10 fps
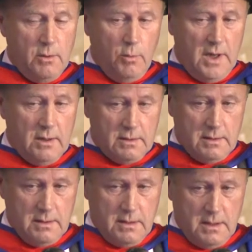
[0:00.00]
Well,
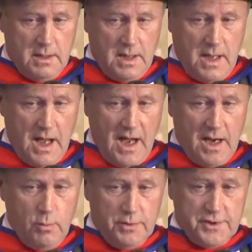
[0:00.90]

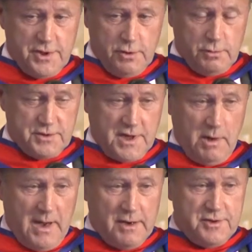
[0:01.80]
I want you to
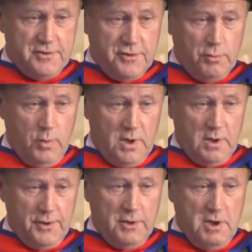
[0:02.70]
go out into the
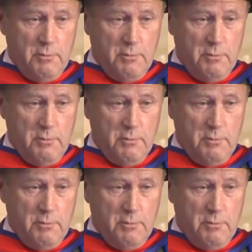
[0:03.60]
world